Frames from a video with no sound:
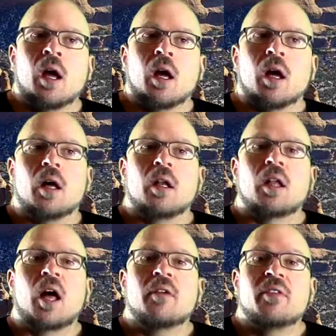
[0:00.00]
Uh, a
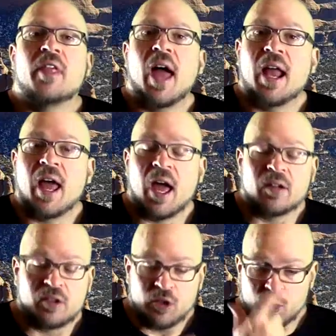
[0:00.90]
lot of that
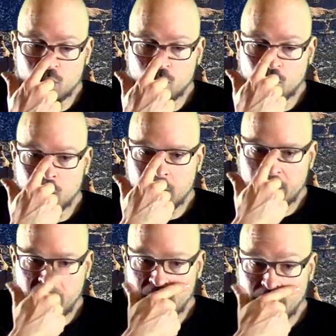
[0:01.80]
has to do
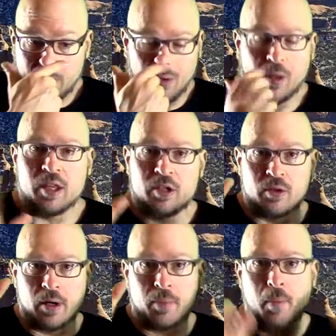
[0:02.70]
with the way that you
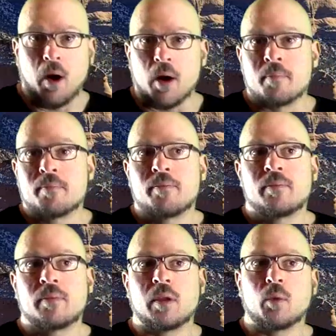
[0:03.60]
grip the bar.
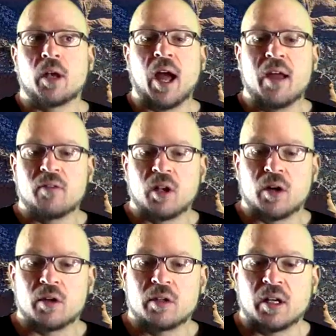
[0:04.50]
What I have
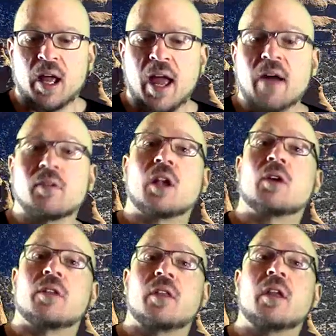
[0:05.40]
learned, and I have
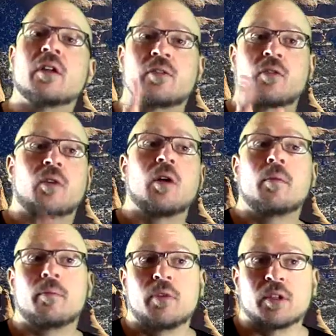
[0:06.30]
learned this
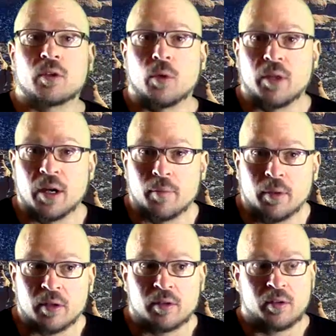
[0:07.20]
from physical
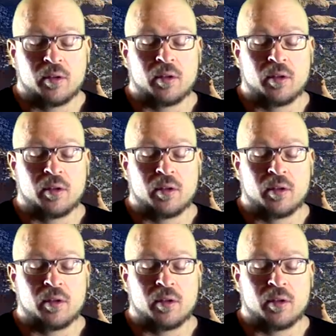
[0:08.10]
therapists,